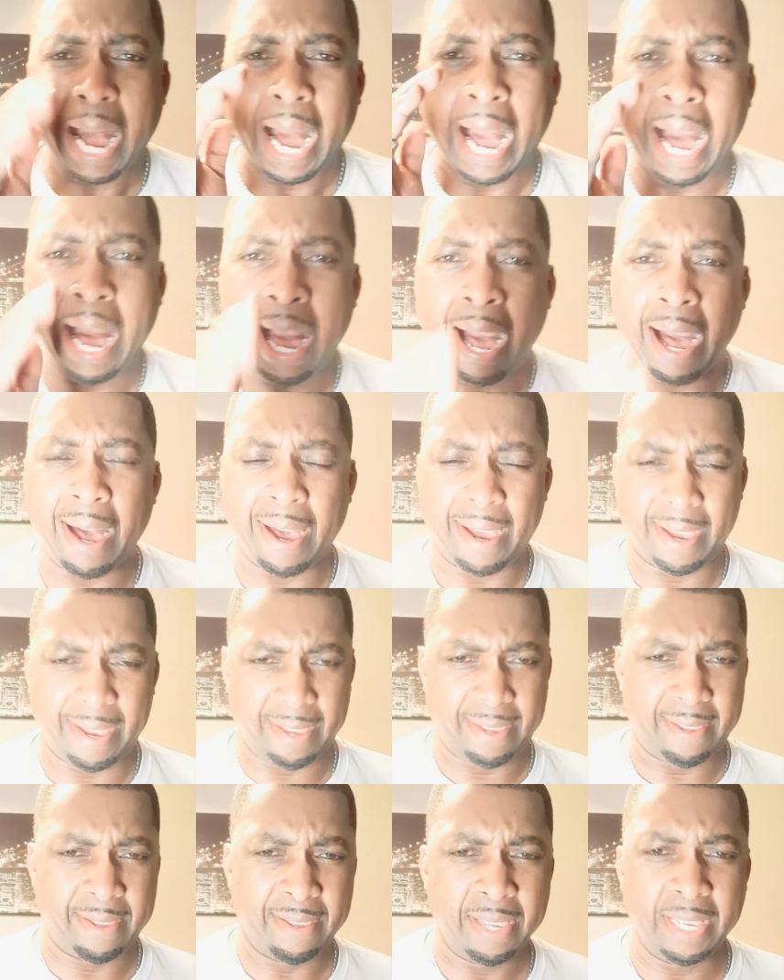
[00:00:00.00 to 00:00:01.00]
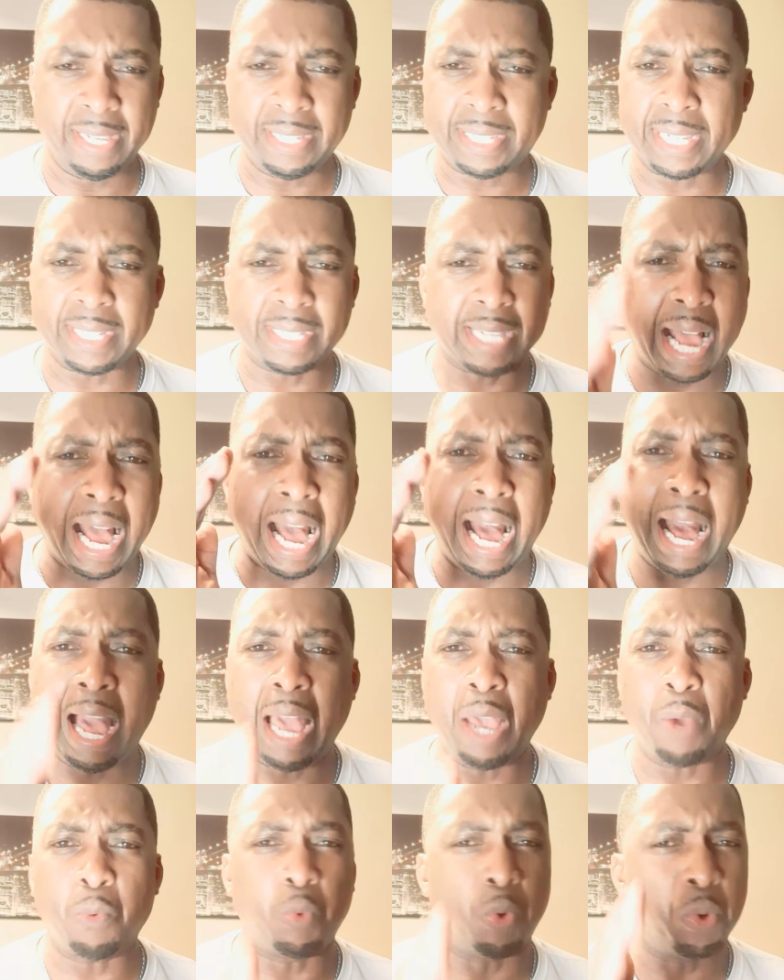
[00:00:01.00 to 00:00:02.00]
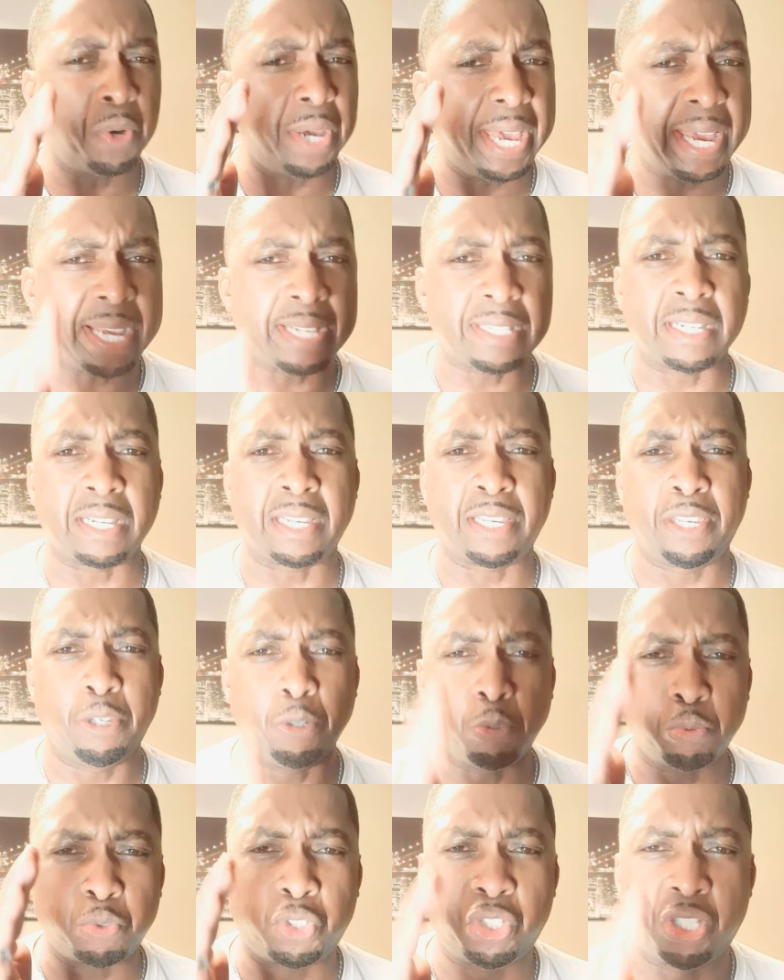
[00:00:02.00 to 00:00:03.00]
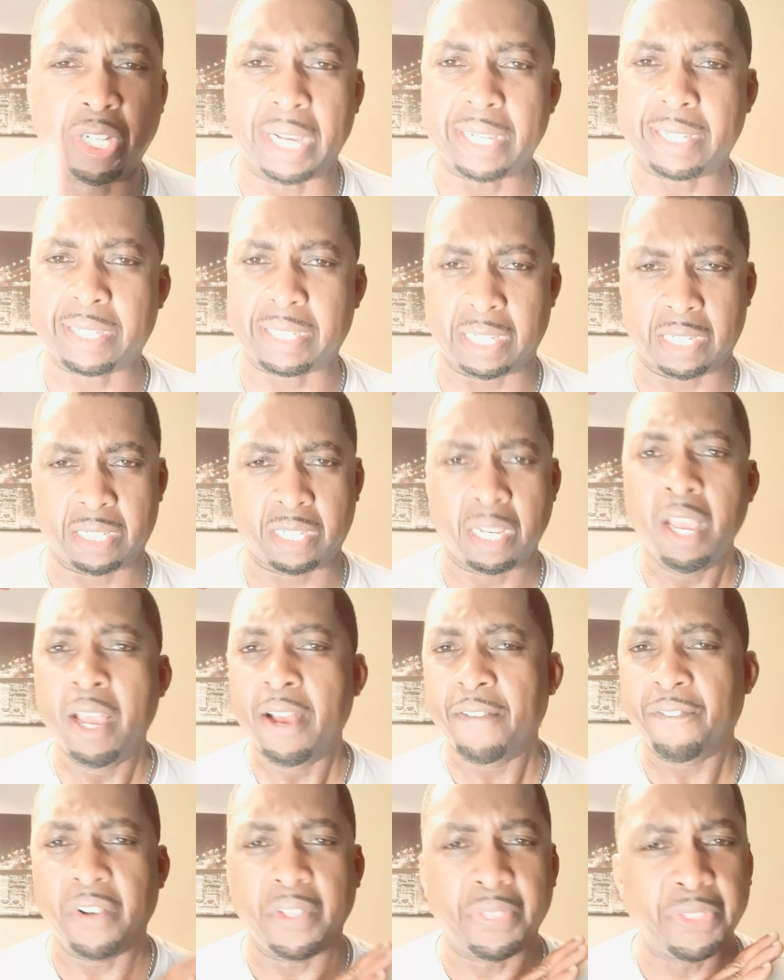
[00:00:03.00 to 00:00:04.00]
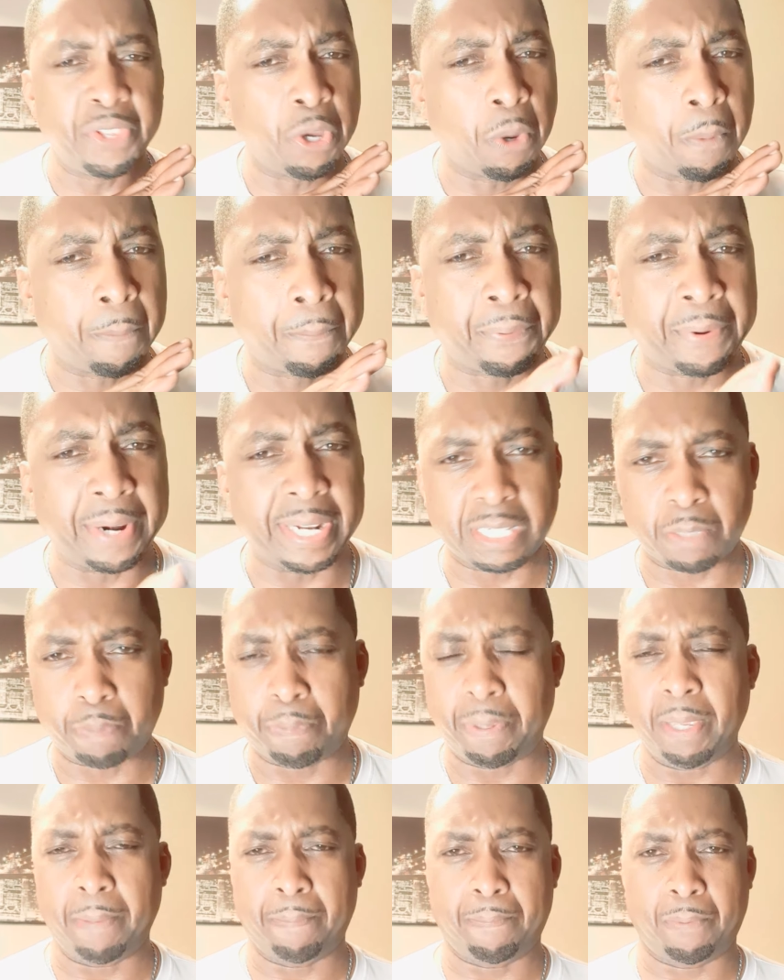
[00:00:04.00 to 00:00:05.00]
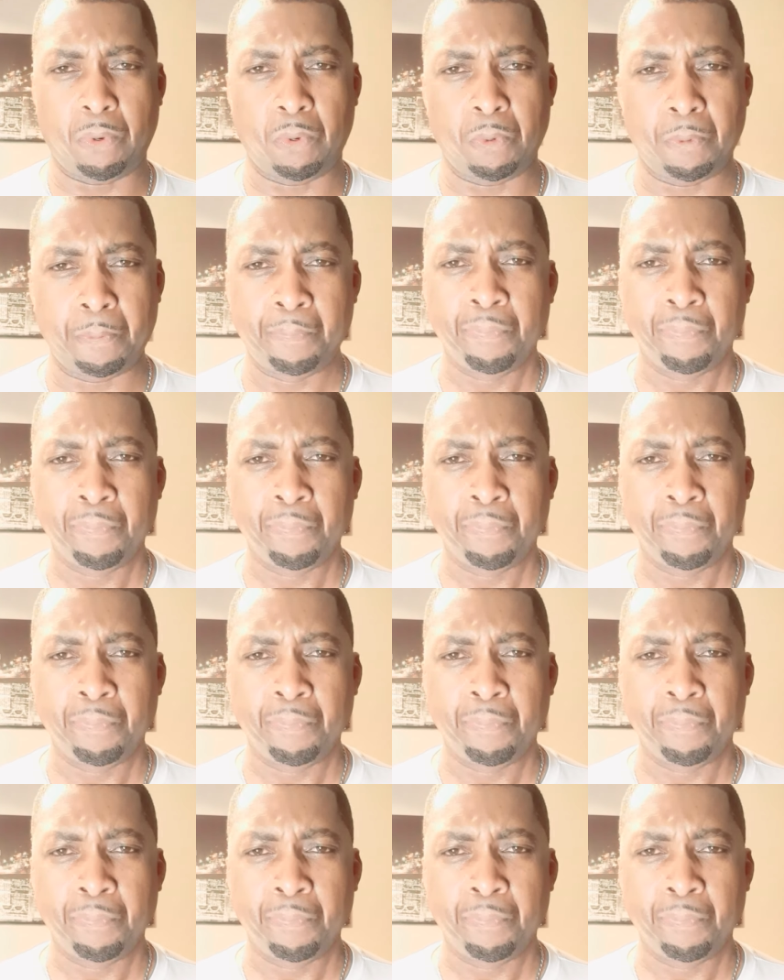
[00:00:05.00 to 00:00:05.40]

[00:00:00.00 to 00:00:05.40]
I, he says, I will execute justice for the oppressed people.